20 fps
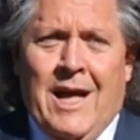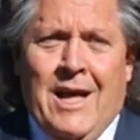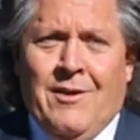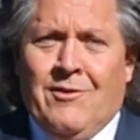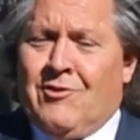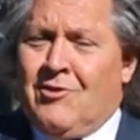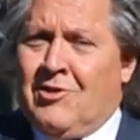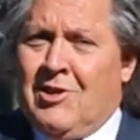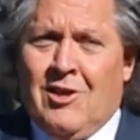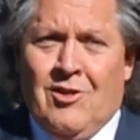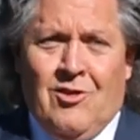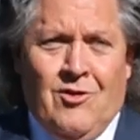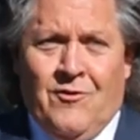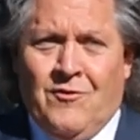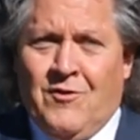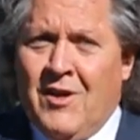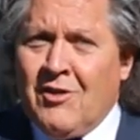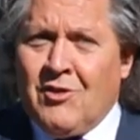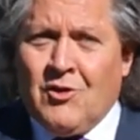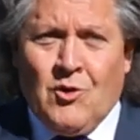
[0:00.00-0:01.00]
since
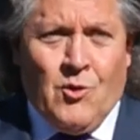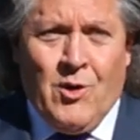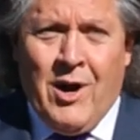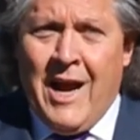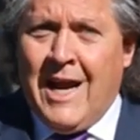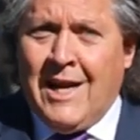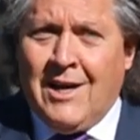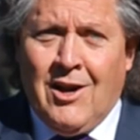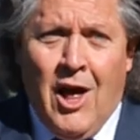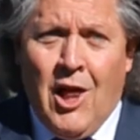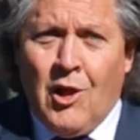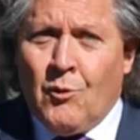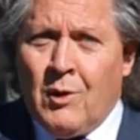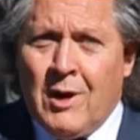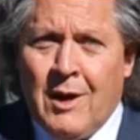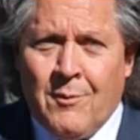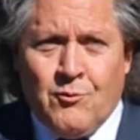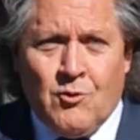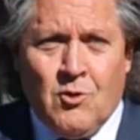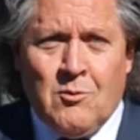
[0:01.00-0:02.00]
fifth grade all the way
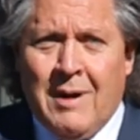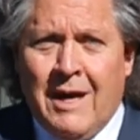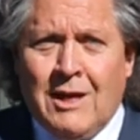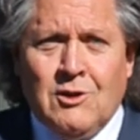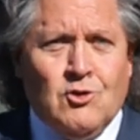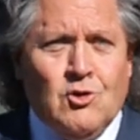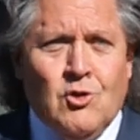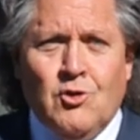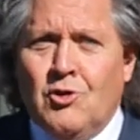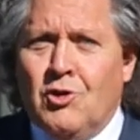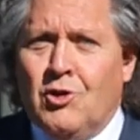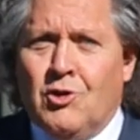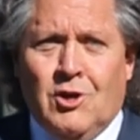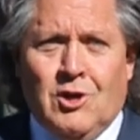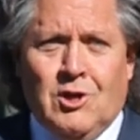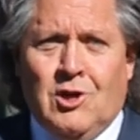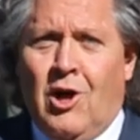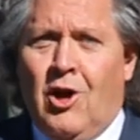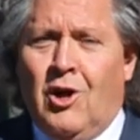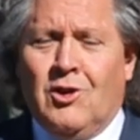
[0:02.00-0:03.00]
up through my junior year
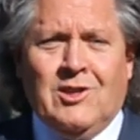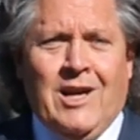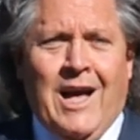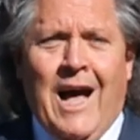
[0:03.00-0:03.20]
in college,